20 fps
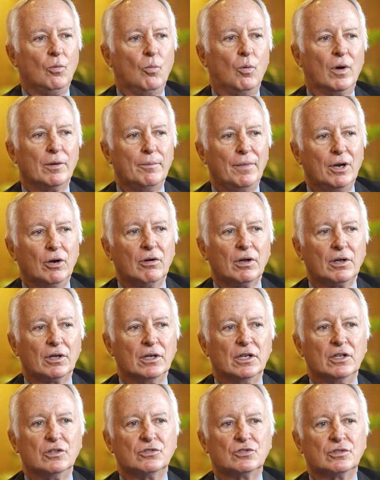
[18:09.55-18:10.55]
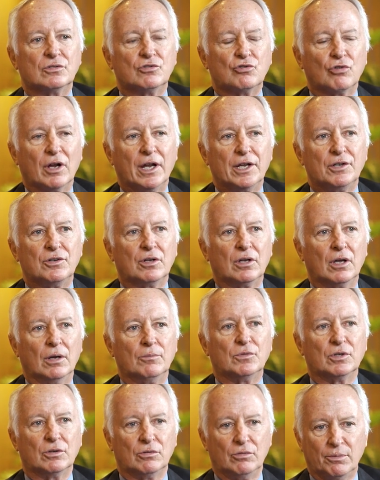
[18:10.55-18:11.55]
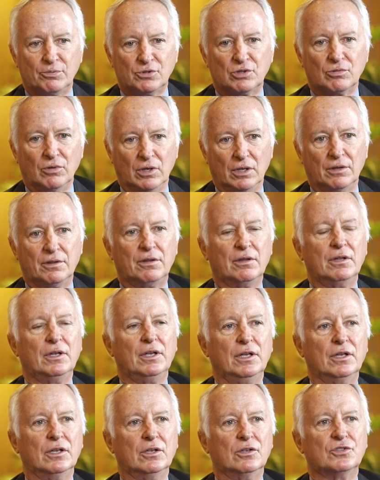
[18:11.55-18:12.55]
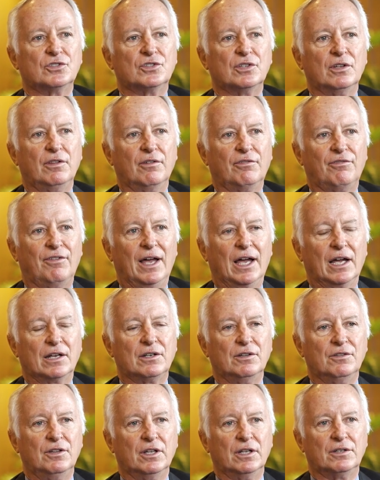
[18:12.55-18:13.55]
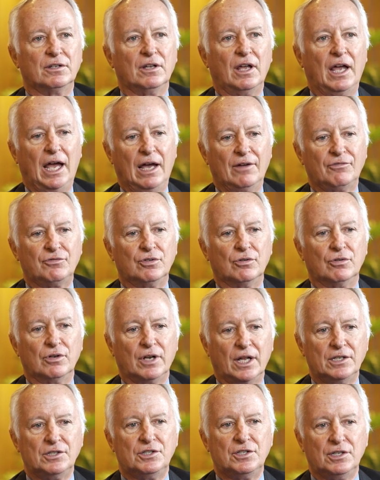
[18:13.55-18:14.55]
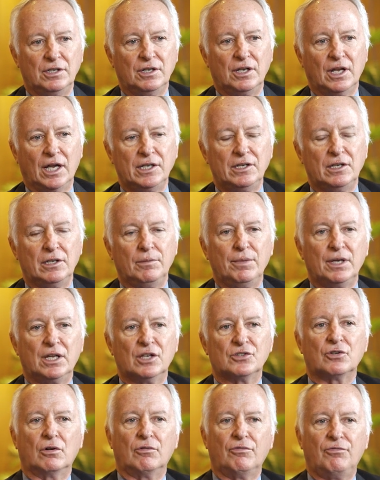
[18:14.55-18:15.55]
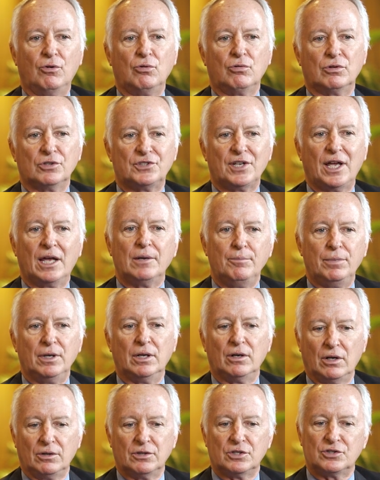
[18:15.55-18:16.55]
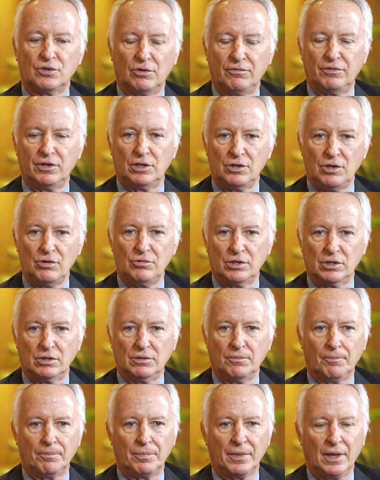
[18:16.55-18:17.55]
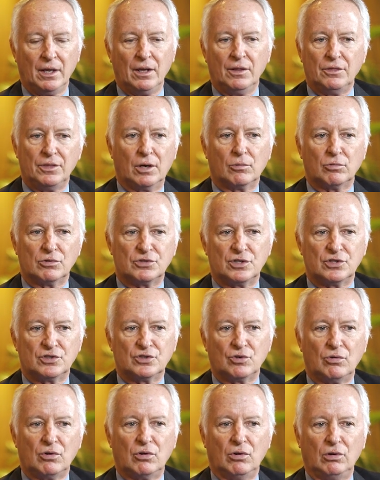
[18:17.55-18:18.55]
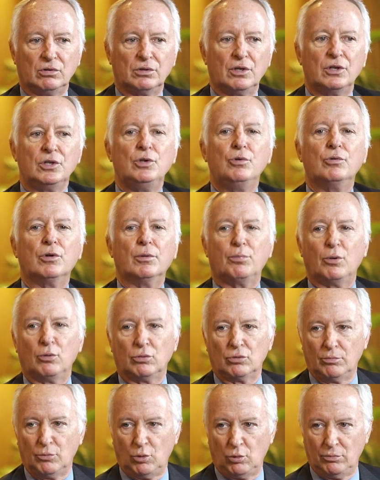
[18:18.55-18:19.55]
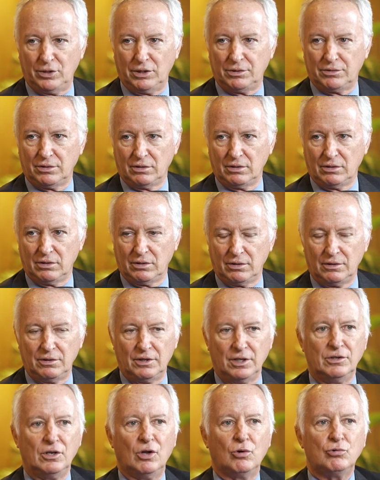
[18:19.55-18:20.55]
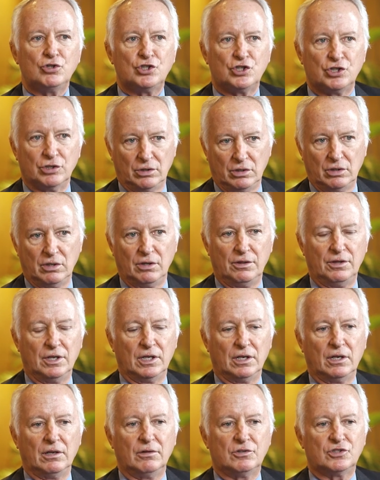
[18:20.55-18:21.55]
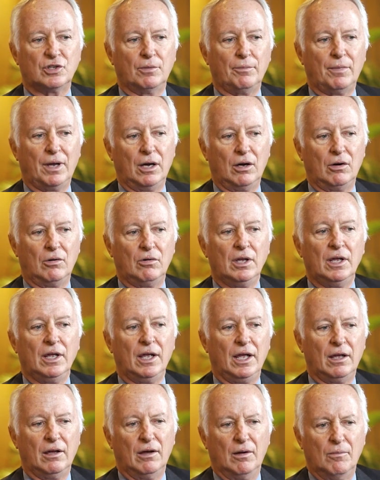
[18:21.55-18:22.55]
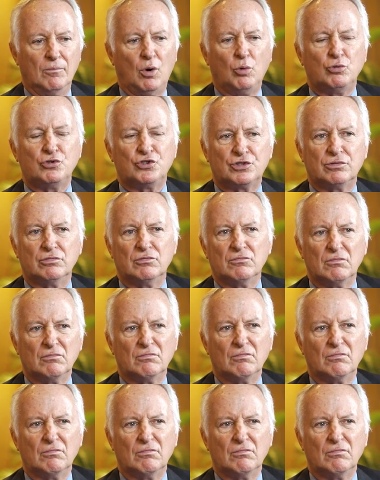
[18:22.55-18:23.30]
What America is trying to come to grips with is the fact that after 1990, because our focus had been on the Soviet Union, there was the so-called unipolar moment. The notion that somehow most